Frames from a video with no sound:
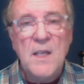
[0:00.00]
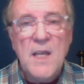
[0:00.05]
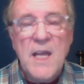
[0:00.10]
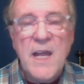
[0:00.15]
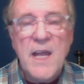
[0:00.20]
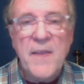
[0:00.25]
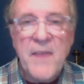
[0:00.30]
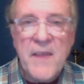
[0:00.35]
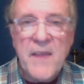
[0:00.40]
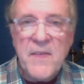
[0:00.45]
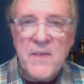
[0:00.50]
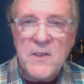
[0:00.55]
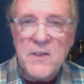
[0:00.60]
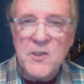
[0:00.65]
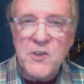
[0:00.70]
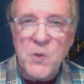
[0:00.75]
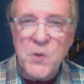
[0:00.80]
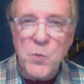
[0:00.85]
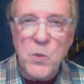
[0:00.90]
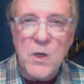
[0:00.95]
And then there's
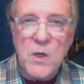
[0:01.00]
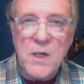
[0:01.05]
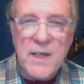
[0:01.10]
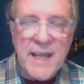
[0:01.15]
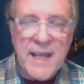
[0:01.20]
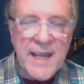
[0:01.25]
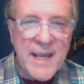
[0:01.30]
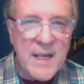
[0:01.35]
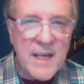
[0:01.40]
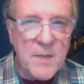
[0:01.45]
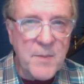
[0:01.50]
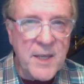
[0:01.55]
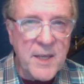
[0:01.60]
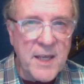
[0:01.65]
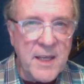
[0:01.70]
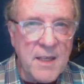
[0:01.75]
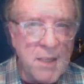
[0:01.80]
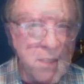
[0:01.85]
the word enemy.